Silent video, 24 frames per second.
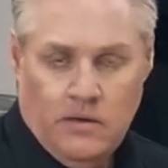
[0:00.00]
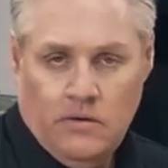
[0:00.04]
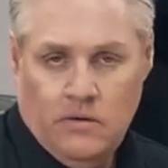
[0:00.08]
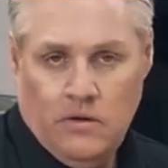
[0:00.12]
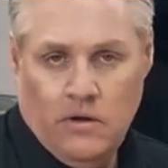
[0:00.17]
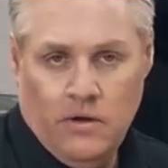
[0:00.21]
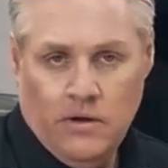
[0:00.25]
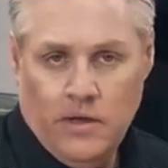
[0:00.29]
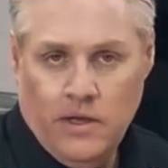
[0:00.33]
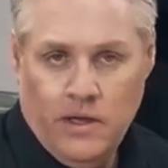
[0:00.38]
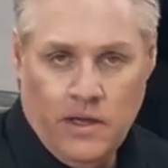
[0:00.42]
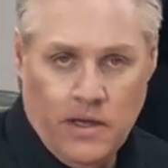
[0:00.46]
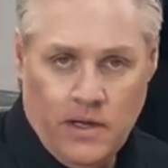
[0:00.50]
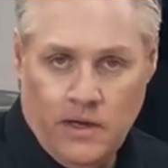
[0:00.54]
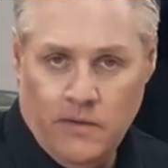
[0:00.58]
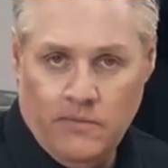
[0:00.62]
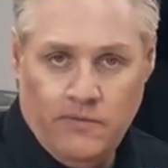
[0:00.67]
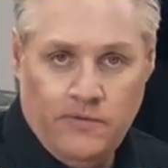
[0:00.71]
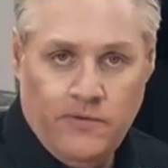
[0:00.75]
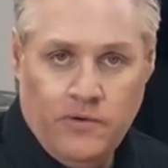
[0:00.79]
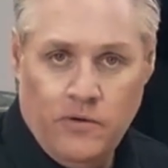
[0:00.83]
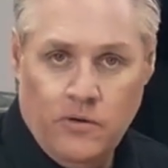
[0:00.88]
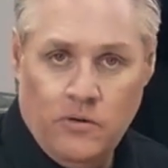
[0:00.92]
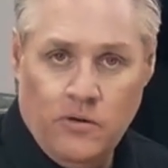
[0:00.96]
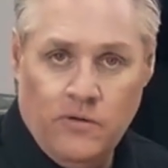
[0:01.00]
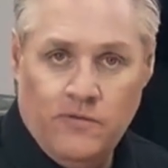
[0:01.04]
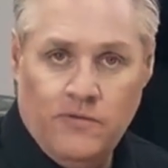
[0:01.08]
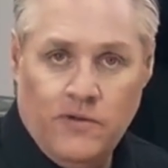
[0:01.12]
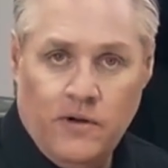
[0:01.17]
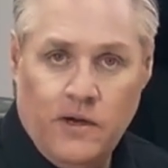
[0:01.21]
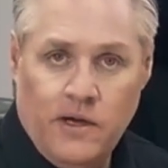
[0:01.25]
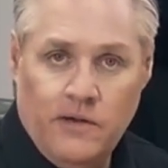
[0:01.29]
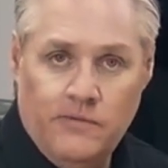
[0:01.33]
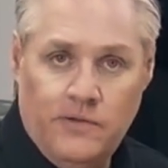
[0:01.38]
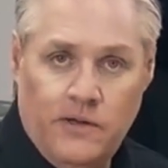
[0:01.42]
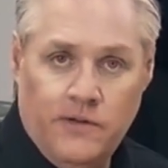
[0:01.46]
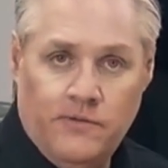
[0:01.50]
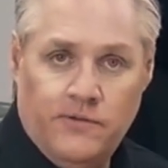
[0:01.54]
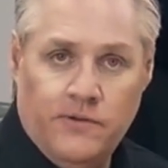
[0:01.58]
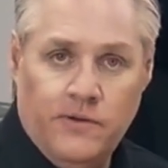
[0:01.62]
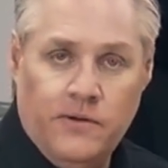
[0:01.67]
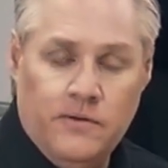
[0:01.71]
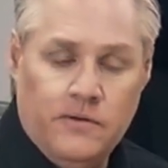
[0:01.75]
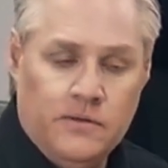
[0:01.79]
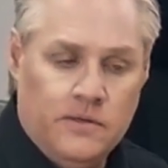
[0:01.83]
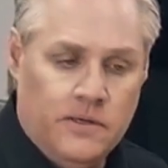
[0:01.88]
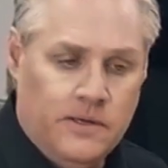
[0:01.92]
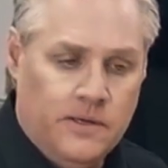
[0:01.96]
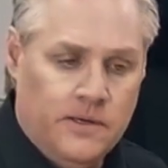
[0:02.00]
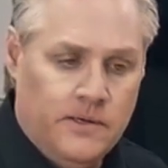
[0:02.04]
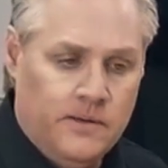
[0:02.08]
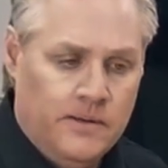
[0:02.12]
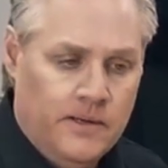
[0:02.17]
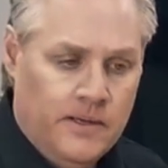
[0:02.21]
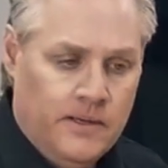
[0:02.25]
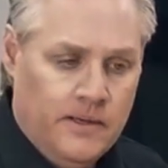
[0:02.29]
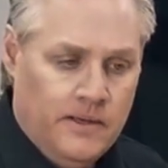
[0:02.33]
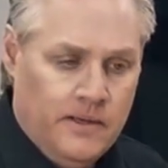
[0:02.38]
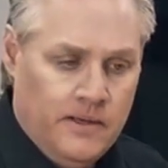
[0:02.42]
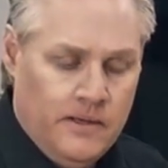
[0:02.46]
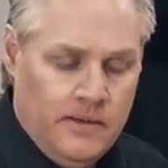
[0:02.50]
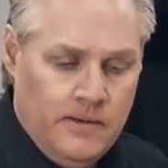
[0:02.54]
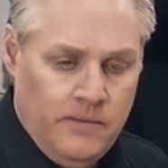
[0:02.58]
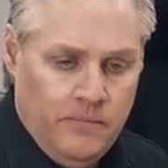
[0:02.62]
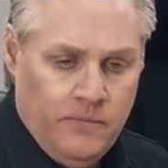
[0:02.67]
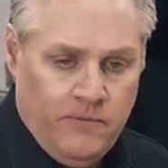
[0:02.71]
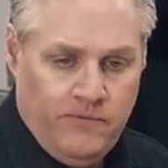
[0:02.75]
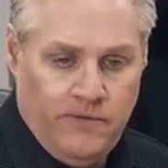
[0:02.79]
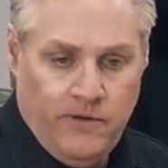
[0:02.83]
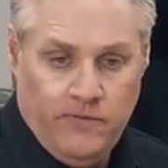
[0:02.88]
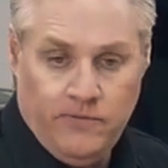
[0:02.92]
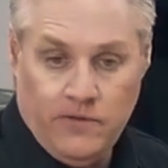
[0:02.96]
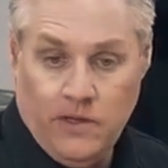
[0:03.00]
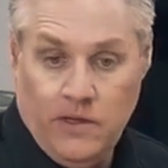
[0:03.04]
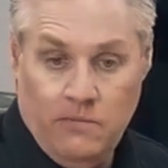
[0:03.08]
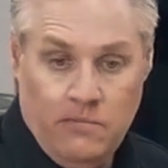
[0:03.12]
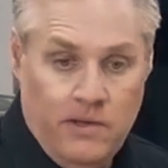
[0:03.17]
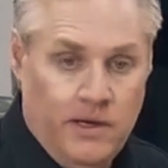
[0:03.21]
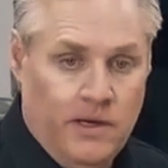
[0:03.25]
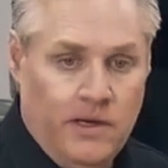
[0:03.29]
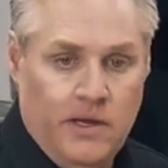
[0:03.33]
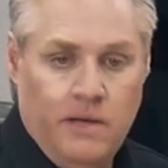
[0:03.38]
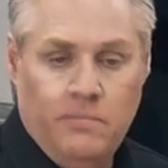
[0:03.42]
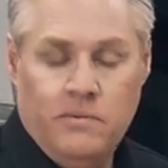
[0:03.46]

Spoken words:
knocking out 4 or 5 different 15-minute